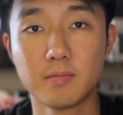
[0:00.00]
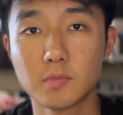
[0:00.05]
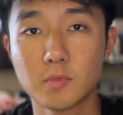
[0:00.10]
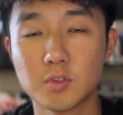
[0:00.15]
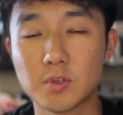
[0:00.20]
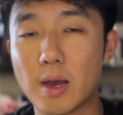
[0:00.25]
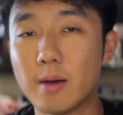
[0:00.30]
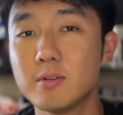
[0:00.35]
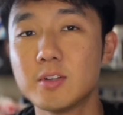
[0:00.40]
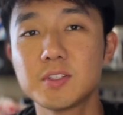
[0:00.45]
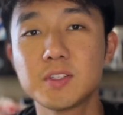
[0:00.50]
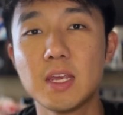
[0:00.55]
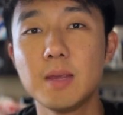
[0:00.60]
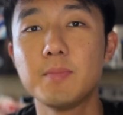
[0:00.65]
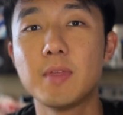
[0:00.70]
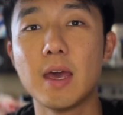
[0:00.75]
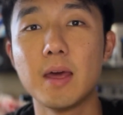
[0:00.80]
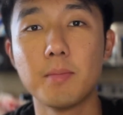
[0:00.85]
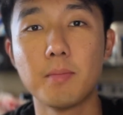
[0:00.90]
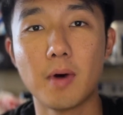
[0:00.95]
So I would just keep
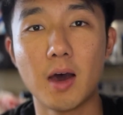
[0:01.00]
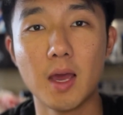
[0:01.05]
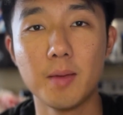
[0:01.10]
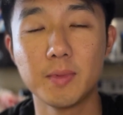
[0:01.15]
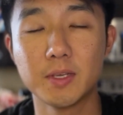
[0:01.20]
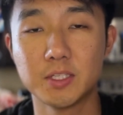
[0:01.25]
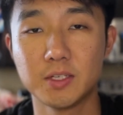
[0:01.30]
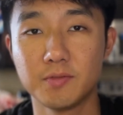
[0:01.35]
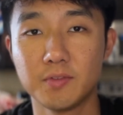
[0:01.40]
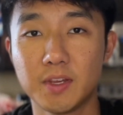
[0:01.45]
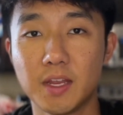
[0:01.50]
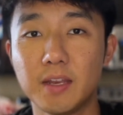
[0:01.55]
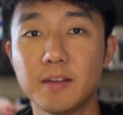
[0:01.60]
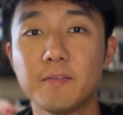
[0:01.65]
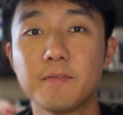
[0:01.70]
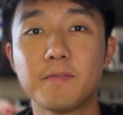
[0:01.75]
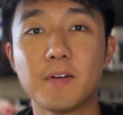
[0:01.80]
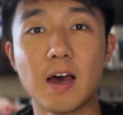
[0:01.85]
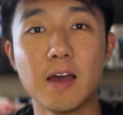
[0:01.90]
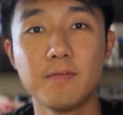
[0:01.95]
that in mind, because if you're getting
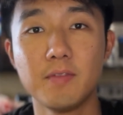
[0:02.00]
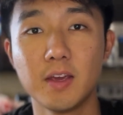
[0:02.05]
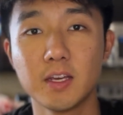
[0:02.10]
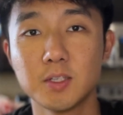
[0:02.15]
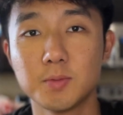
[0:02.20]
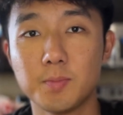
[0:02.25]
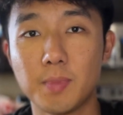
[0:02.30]
5X